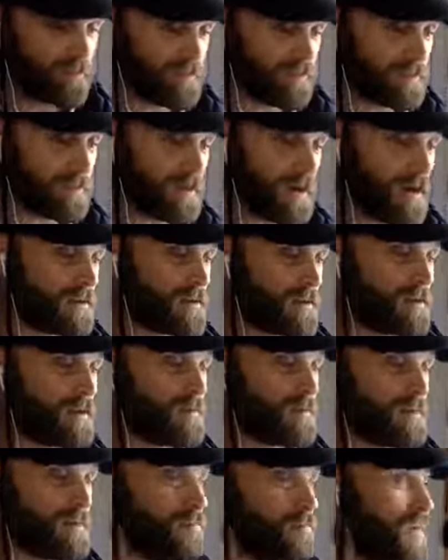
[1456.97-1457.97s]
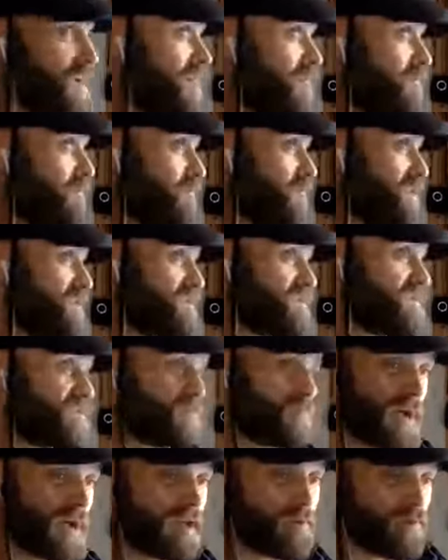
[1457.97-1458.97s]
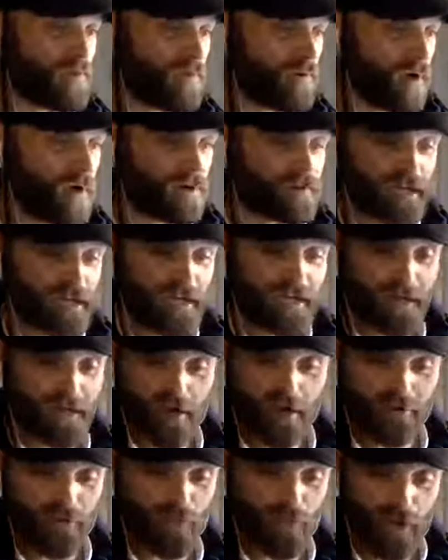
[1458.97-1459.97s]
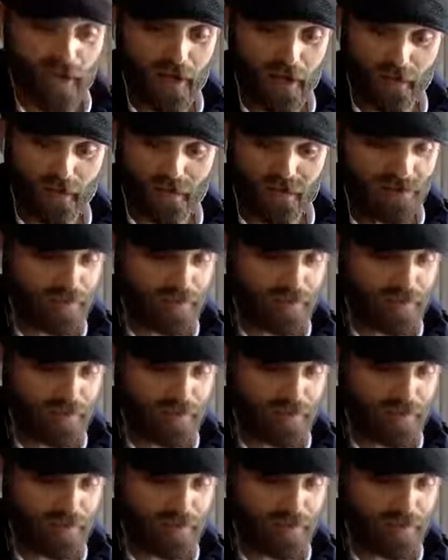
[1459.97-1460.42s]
the guard could give me pink pieces of paper all day long. Why was